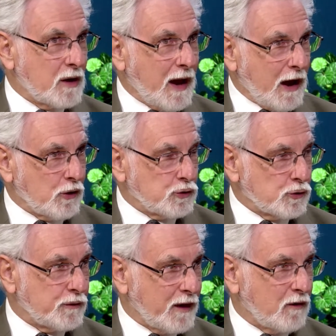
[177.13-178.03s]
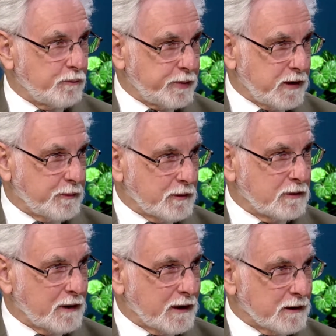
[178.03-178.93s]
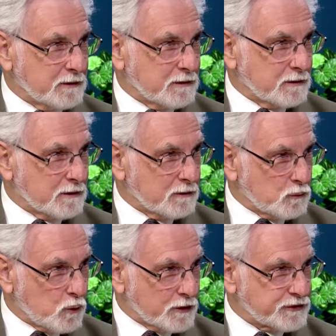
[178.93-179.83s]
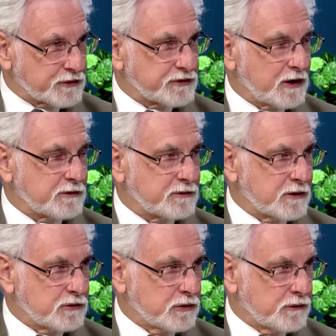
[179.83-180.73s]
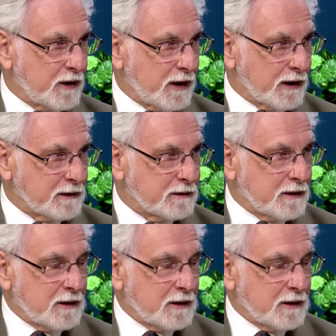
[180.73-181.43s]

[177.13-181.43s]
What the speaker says: how you've helped people and what success that you've had.